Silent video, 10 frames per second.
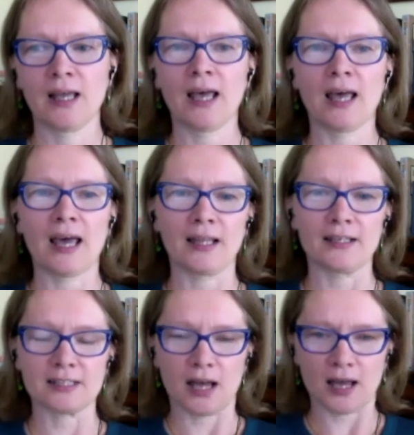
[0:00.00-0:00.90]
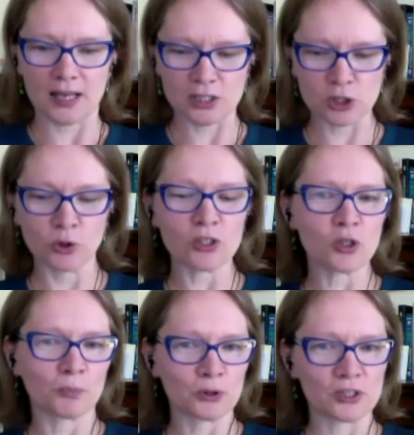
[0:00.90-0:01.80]
And as soon as you
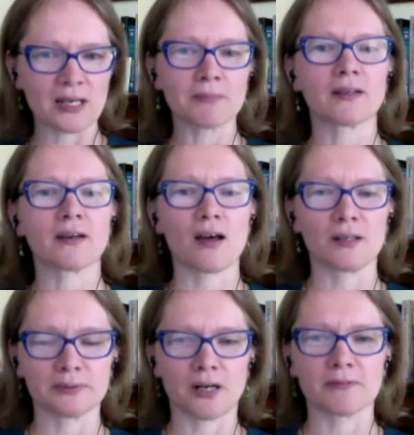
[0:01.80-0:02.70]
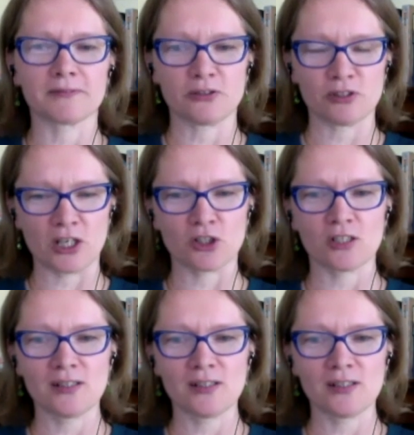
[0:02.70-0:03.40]
put something on a proper foundation,